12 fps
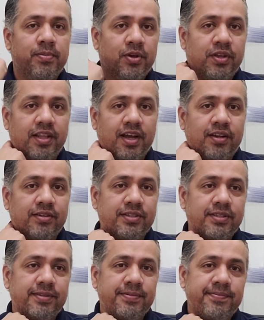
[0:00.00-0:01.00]
million,
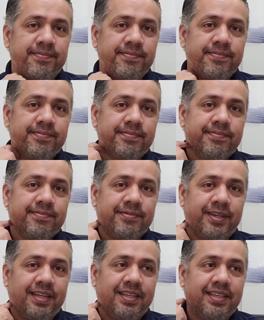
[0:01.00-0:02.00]

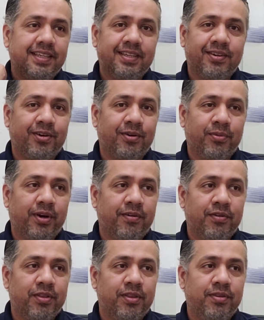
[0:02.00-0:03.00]
right? Or
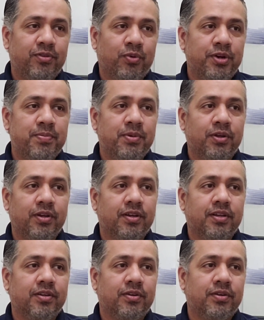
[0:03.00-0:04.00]
whatever, 20
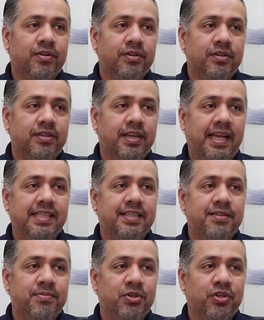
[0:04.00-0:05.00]
million or
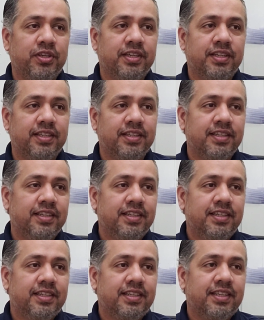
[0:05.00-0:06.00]

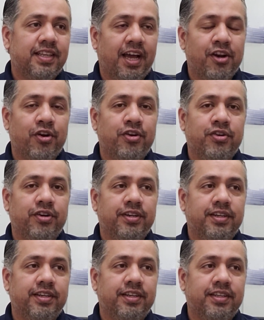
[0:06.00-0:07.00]

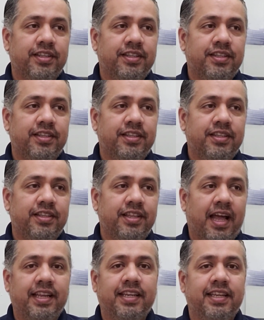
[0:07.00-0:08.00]

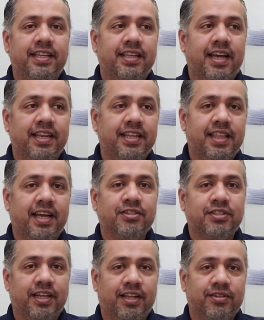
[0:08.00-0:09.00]

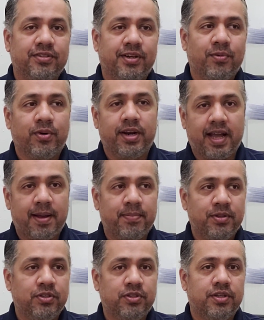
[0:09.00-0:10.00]
19,990,000, right? What
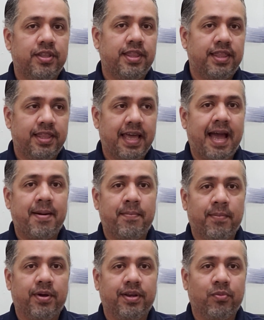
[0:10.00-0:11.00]
happened to that
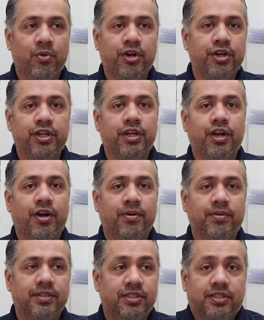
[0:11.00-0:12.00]
money? Where did it go?
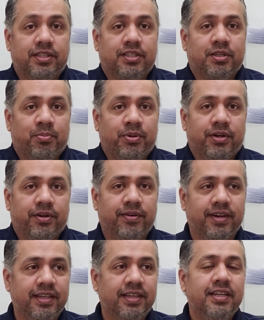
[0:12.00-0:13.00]
It just disappeared,
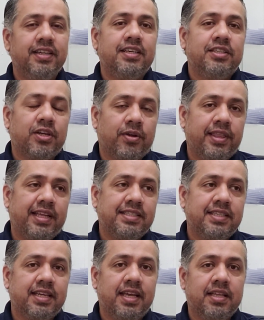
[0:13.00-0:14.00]
right? So that's
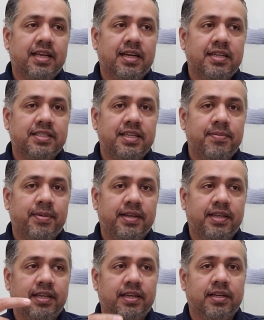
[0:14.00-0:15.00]
the kind of same
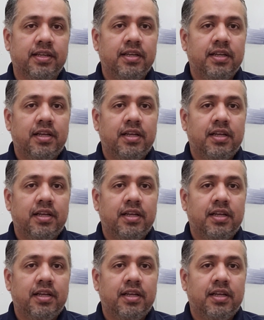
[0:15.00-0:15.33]
idea